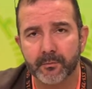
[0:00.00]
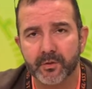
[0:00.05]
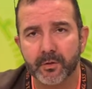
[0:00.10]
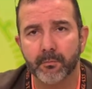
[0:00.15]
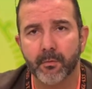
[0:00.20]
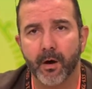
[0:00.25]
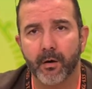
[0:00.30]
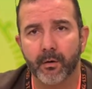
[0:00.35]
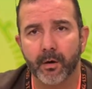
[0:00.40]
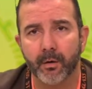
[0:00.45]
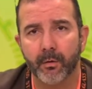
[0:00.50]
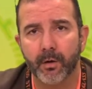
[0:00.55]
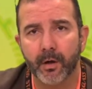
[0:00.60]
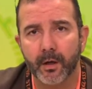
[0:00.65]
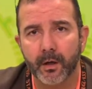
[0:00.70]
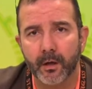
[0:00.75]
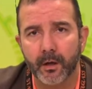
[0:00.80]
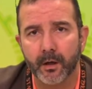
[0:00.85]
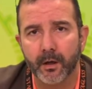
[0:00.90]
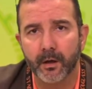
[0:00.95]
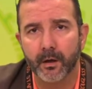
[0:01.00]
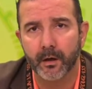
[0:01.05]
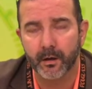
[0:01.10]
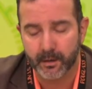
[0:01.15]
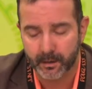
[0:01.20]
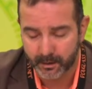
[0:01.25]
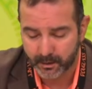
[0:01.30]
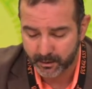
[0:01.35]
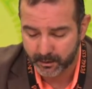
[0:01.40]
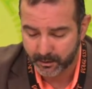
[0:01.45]
Tomorrow,
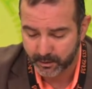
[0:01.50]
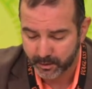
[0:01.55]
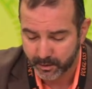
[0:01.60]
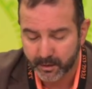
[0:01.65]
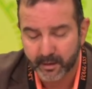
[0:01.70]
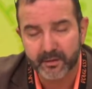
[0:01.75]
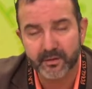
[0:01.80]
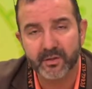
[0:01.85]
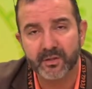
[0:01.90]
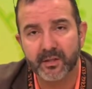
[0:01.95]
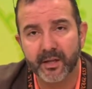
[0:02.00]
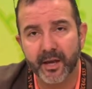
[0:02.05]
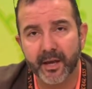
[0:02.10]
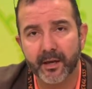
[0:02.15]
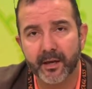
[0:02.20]
stay